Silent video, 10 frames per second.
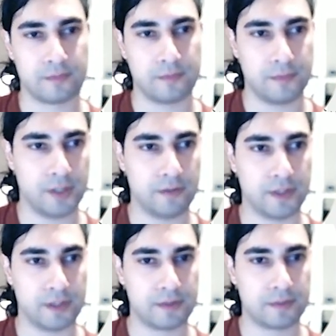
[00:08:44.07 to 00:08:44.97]

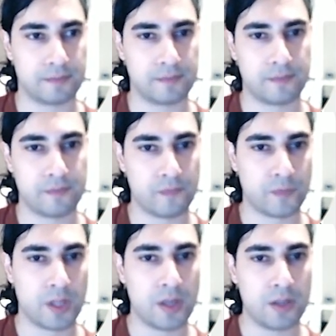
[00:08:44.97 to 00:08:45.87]
Perfect.
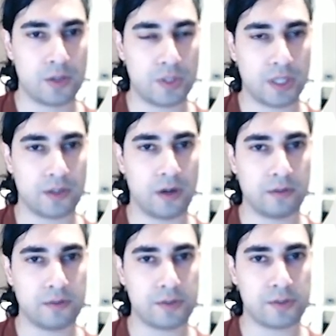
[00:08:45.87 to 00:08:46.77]
You can
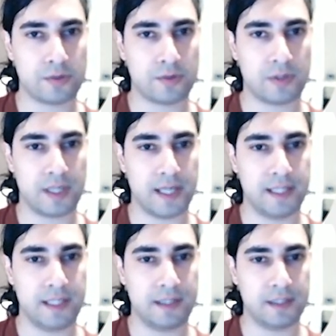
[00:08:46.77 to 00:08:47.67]
also
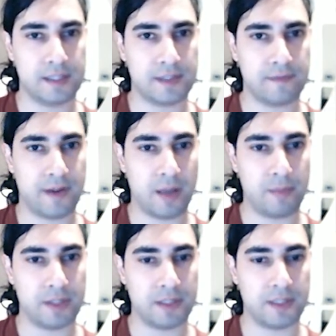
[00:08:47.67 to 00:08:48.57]
edit this
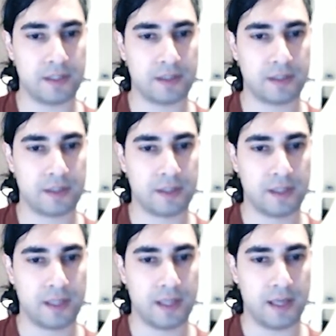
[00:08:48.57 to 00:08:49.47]
family
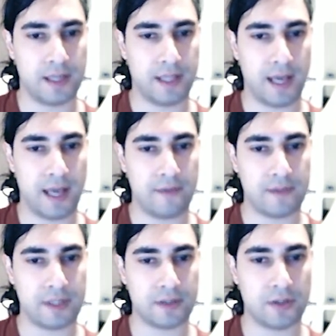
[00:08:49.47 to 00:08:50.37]
and
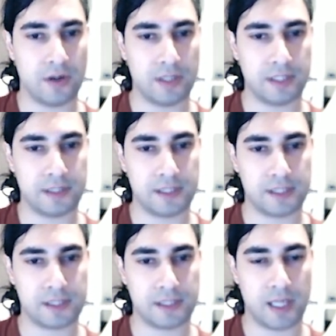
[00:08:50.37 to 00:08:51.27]
having calling
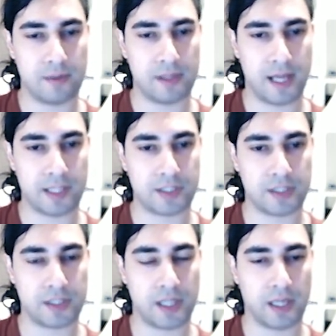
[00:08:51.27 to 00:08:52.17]
this label
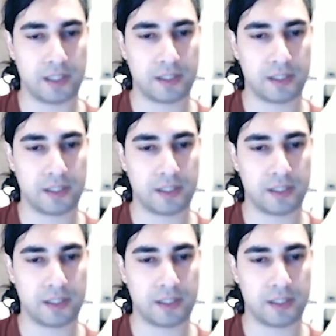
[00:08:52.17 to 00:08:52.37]
actually like